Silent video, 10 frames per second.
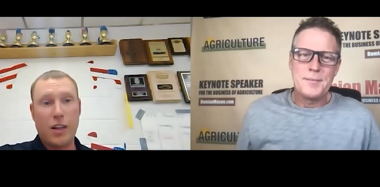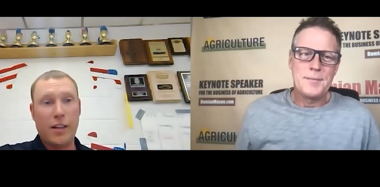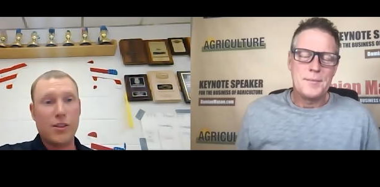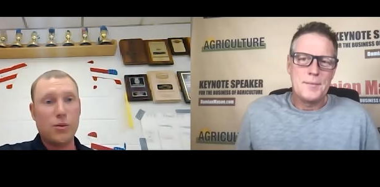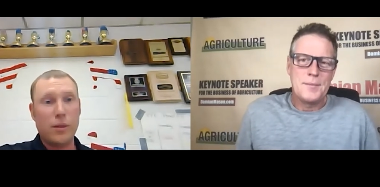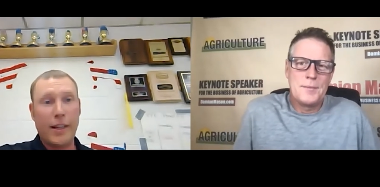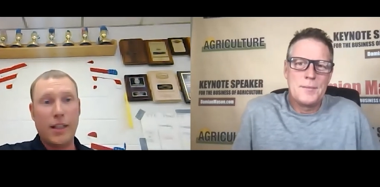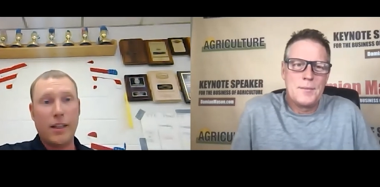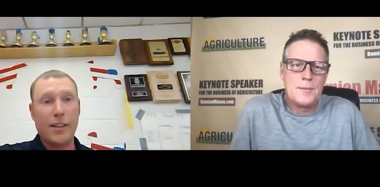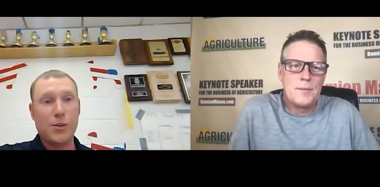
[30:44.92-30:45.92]
Speaker 1: in high school
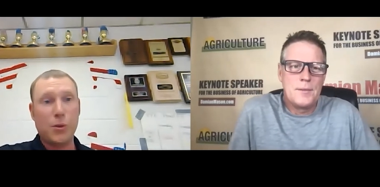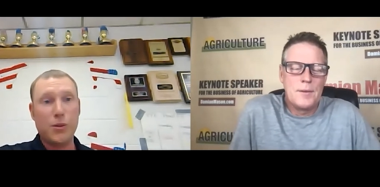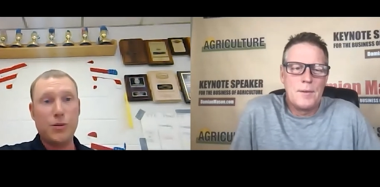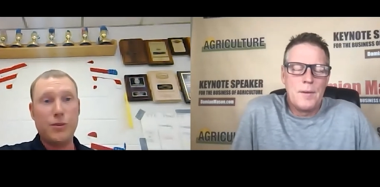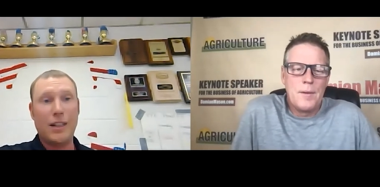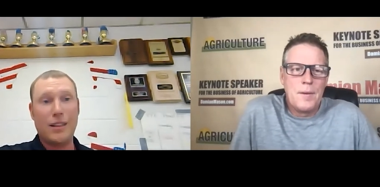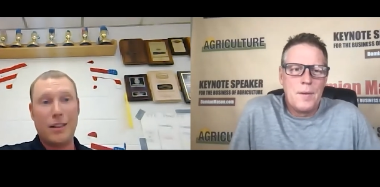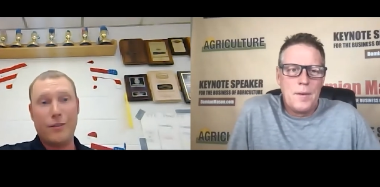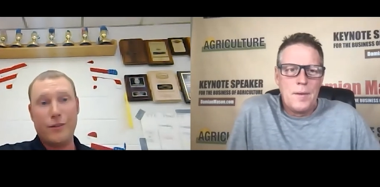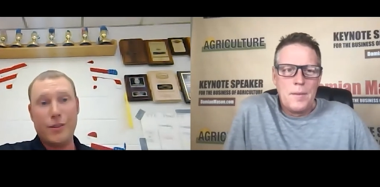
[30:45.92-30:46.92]
ag class where you got
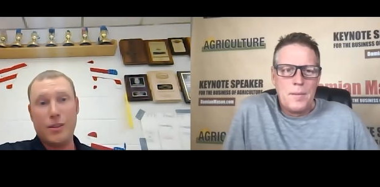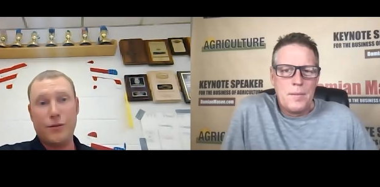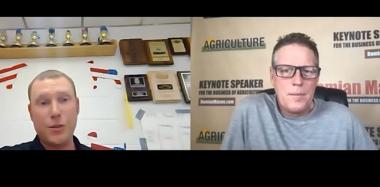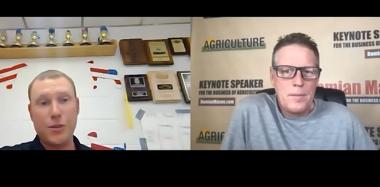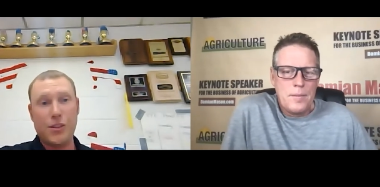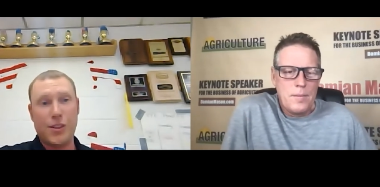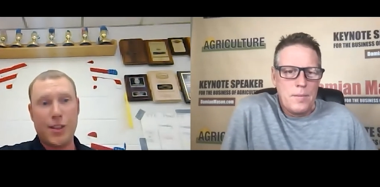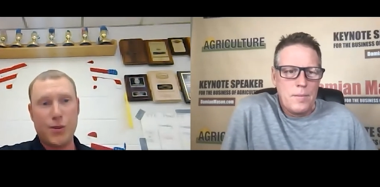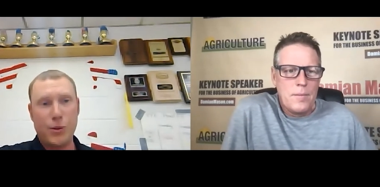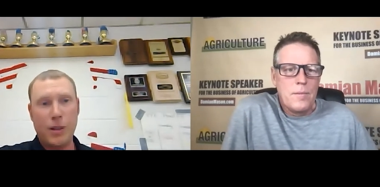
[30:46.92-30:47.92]
enough of it to feel
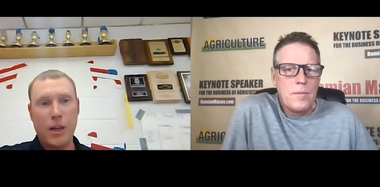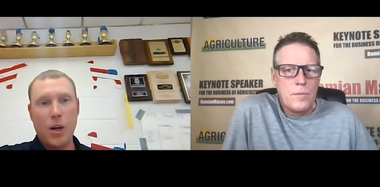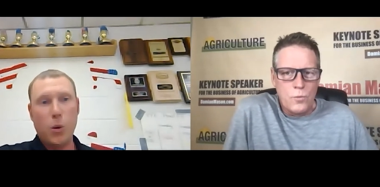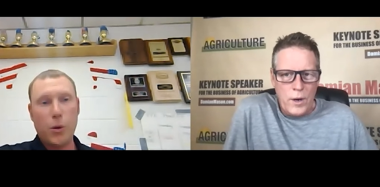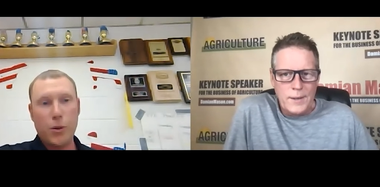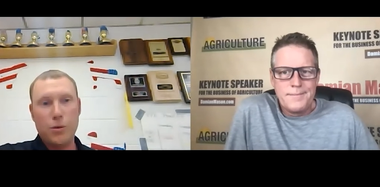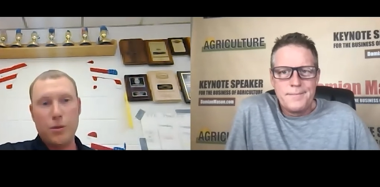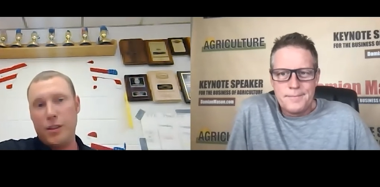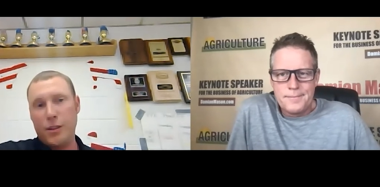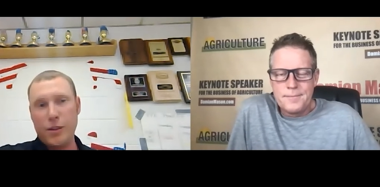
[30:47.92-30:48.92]
successful? Or do you
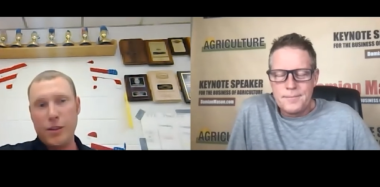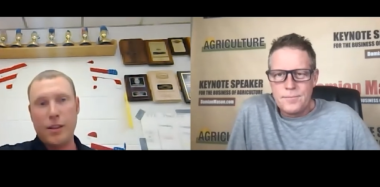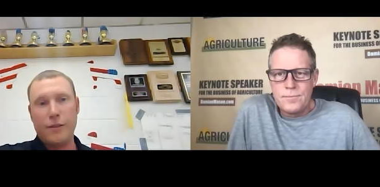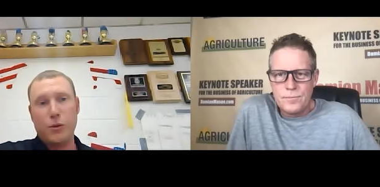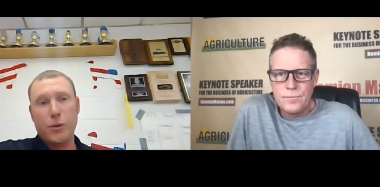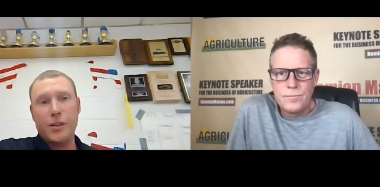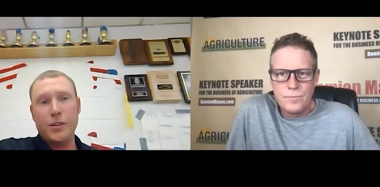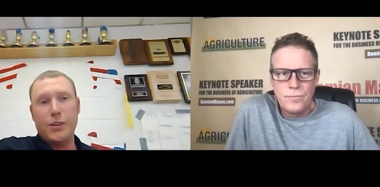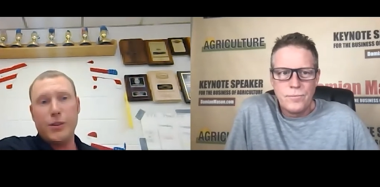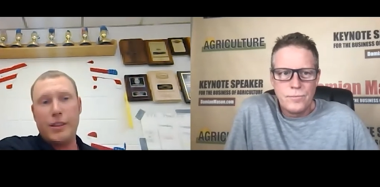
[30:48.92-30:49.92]
need to go get that four
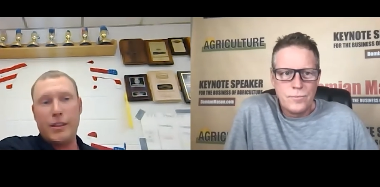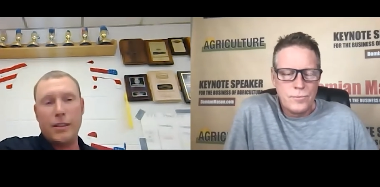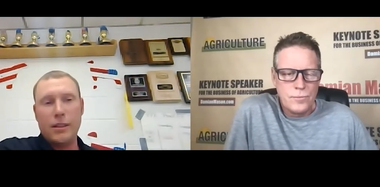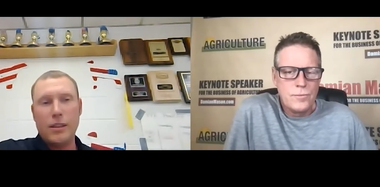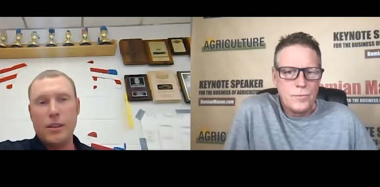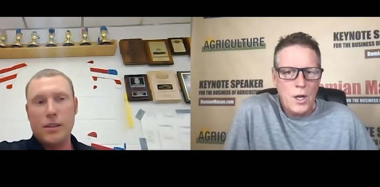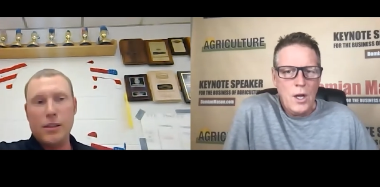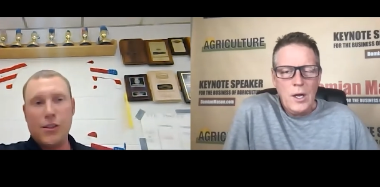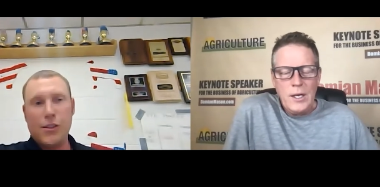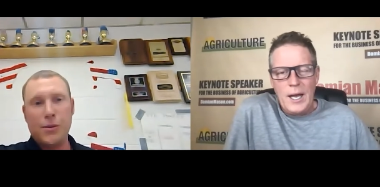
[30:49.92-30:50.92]
year degree?
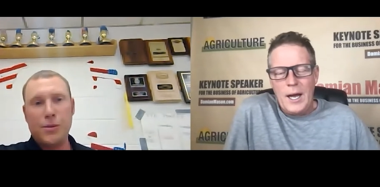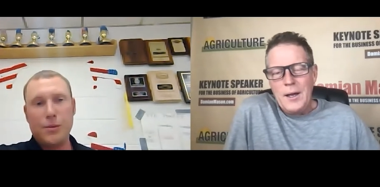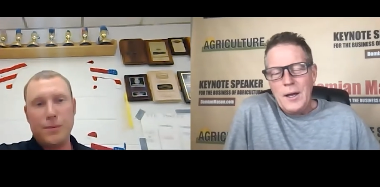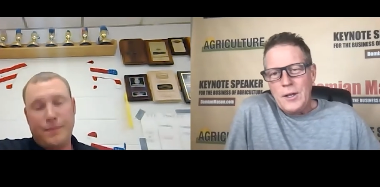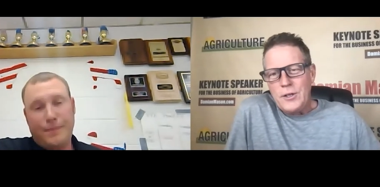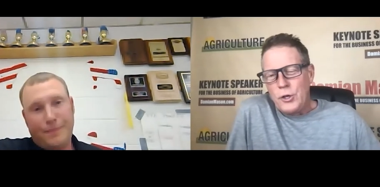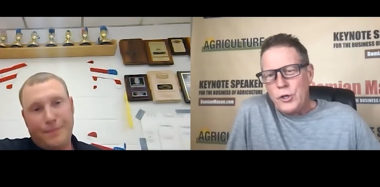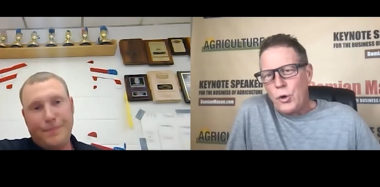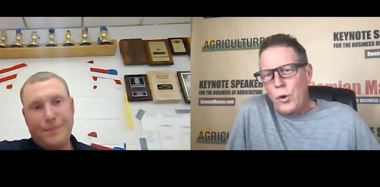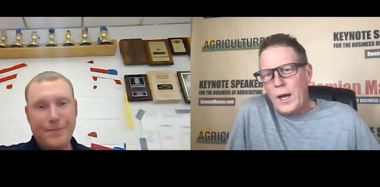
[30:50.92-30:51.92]
Speaker 2: So, yeah.
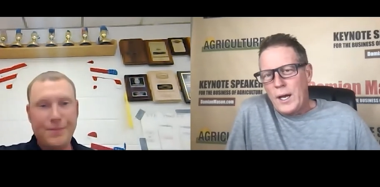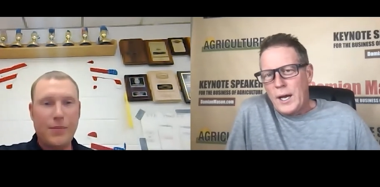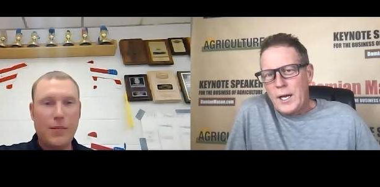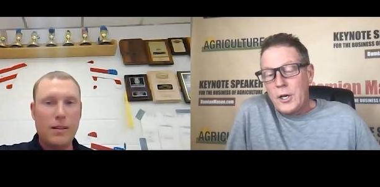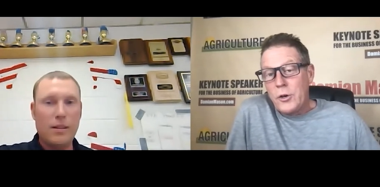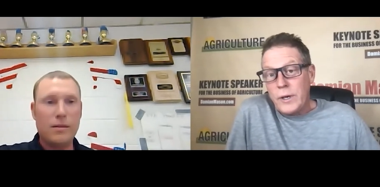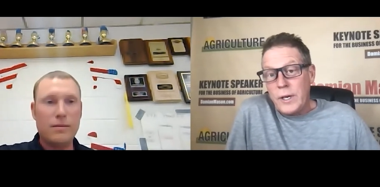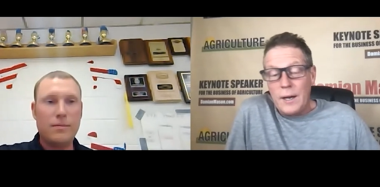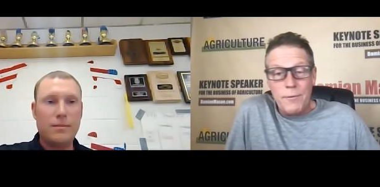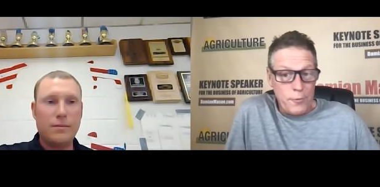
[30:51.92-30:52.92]
You know, I, I
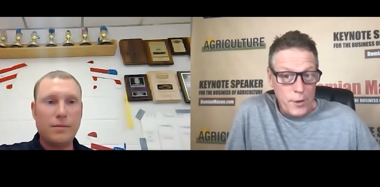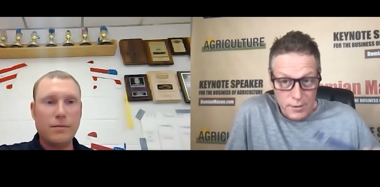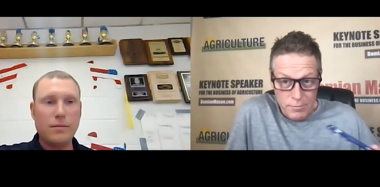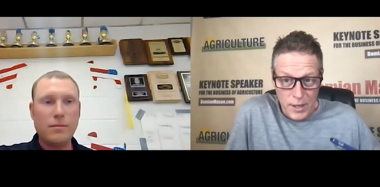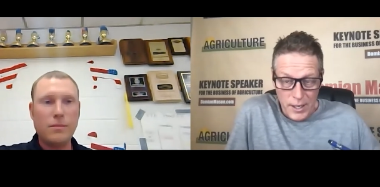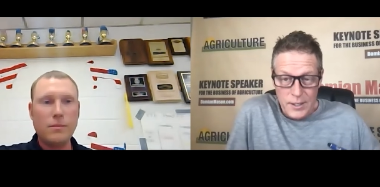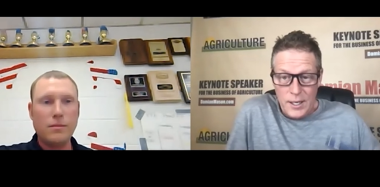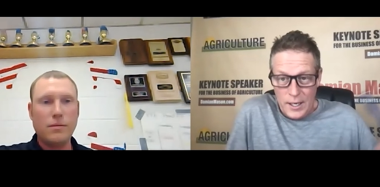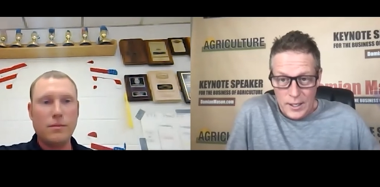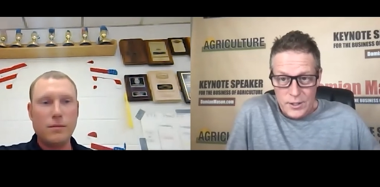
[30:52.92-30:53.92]
agree. A friend of
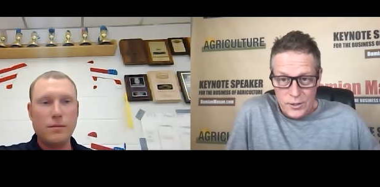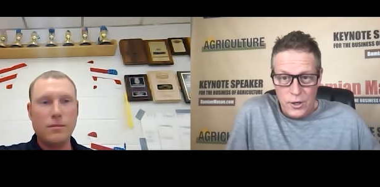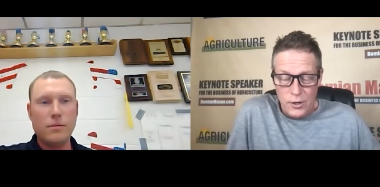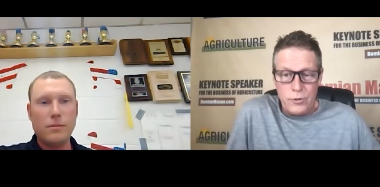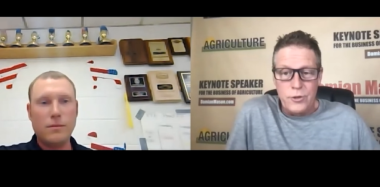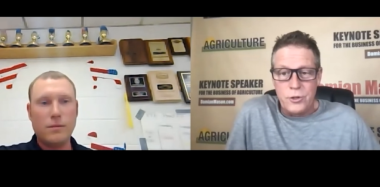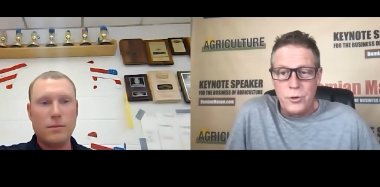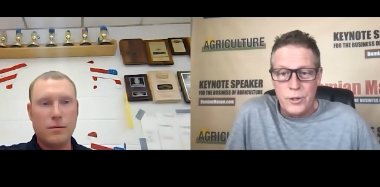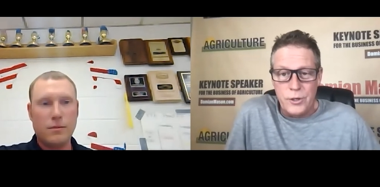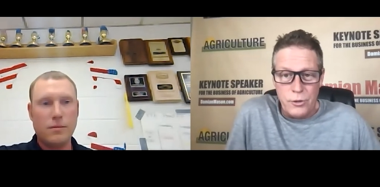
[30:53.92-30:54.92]
mine has a daughter that's
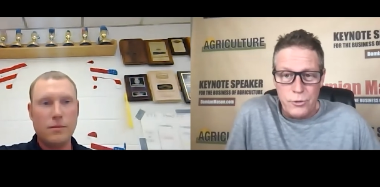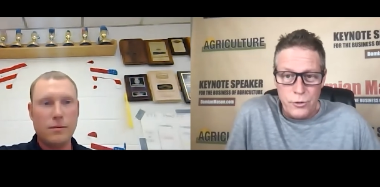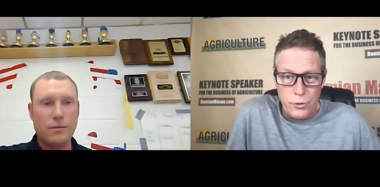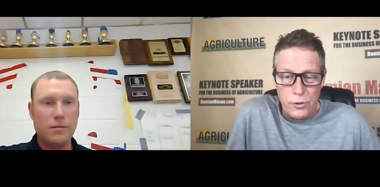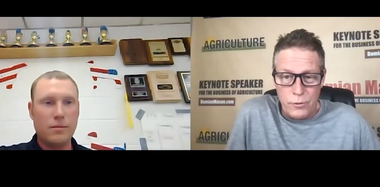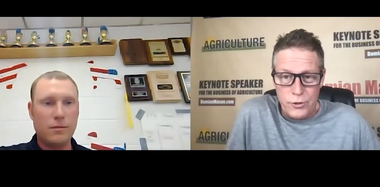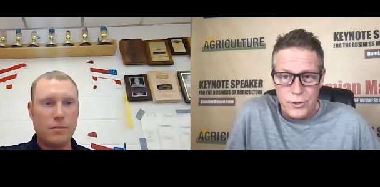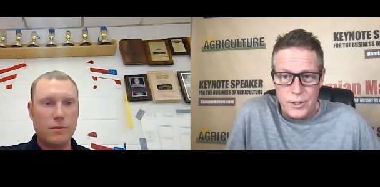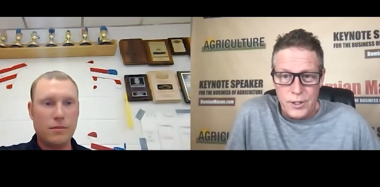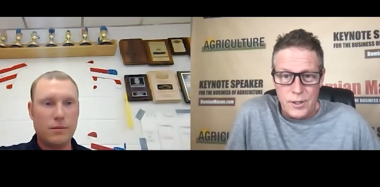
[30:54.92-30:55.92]
going to go to the
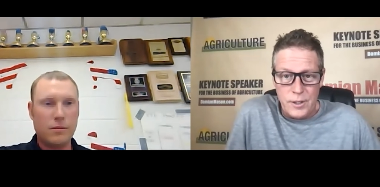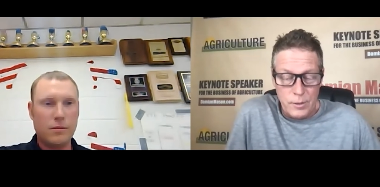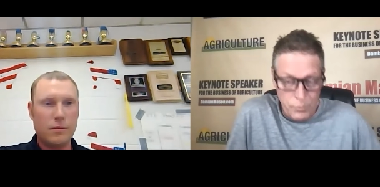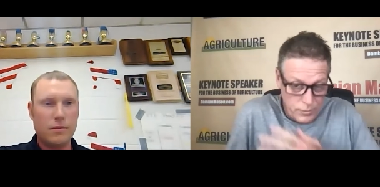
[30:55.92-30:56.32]
University of uh,